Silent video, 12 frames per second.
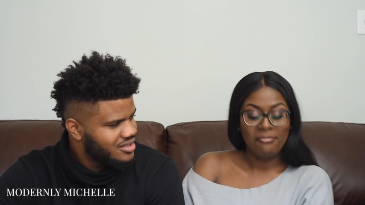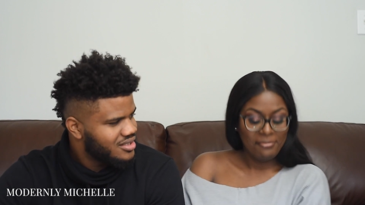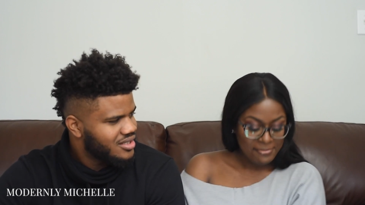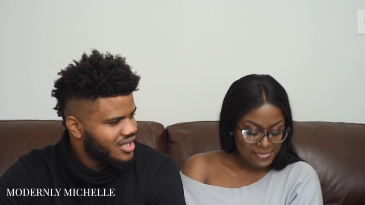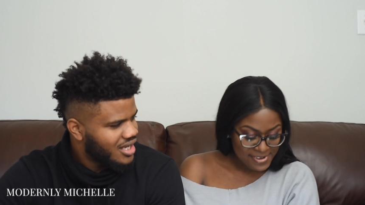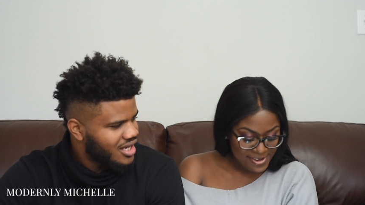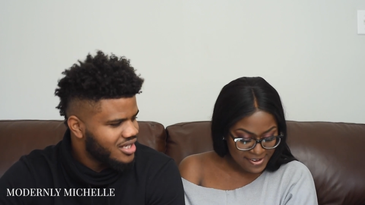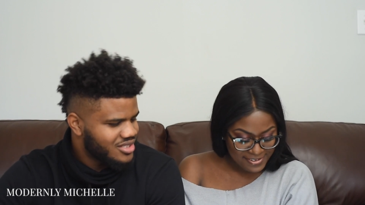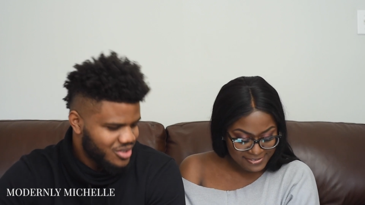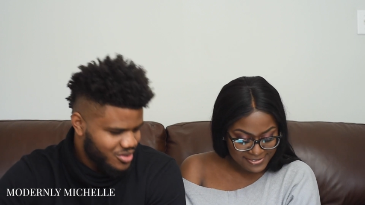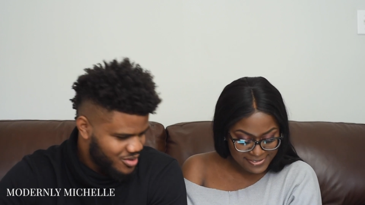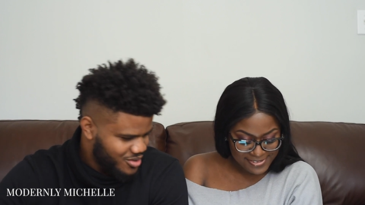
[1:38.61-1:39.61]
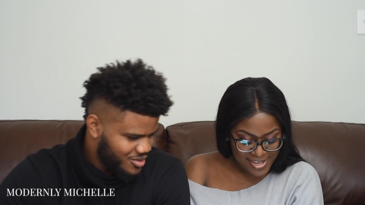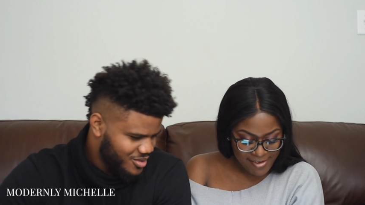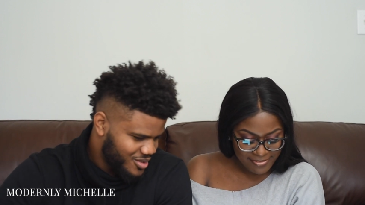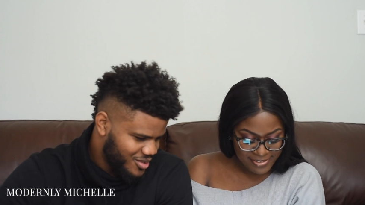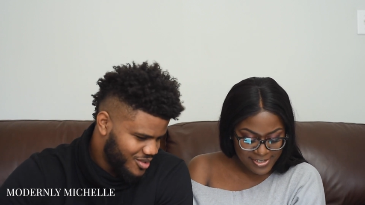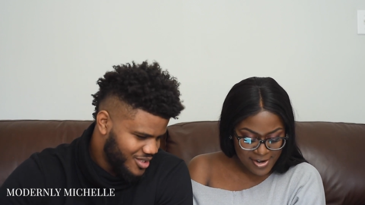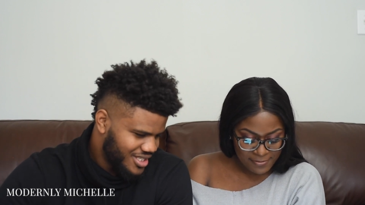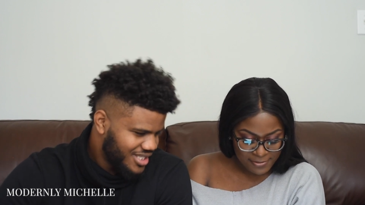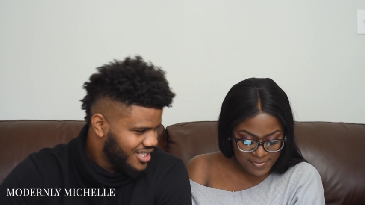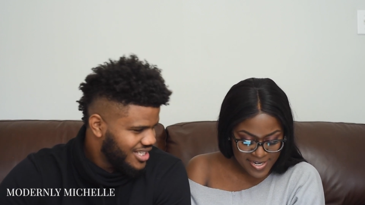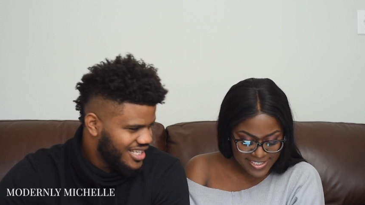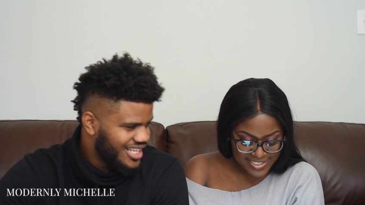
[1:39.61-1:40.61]
Speaker 1: Okay, yeah, so. Okay, for
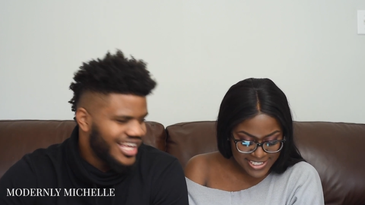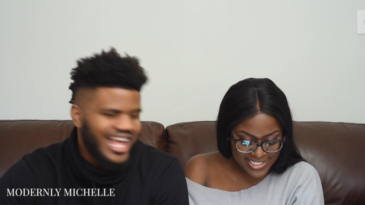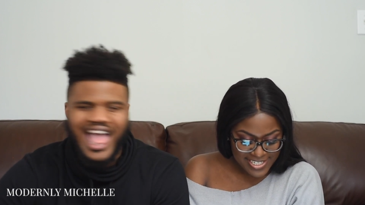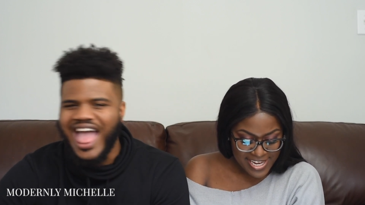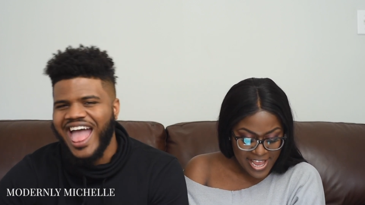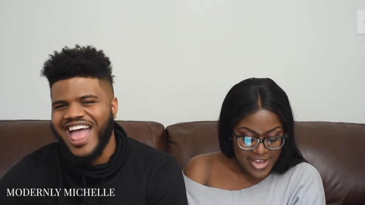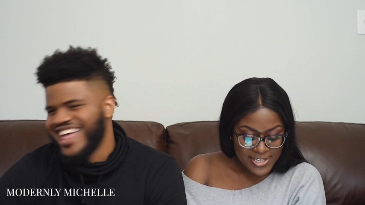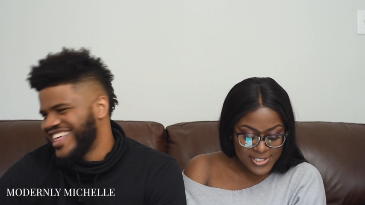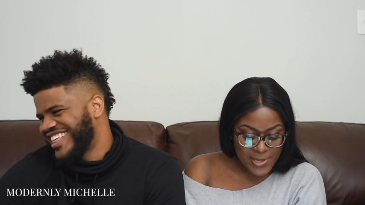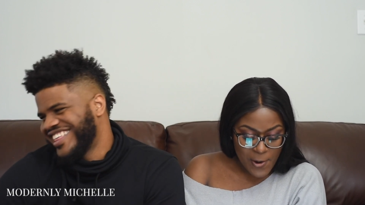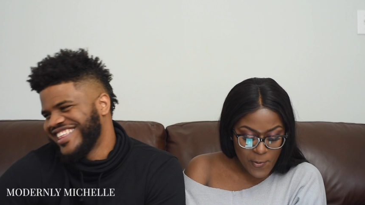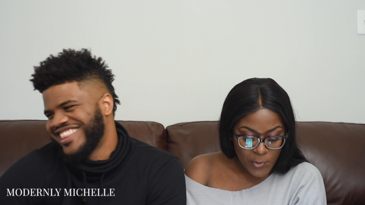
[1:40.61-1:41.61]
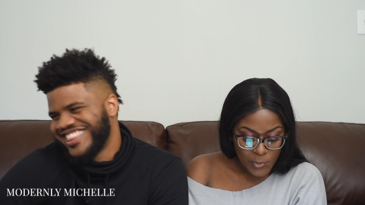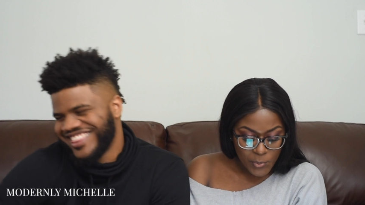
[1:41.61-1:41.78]
confirmation. So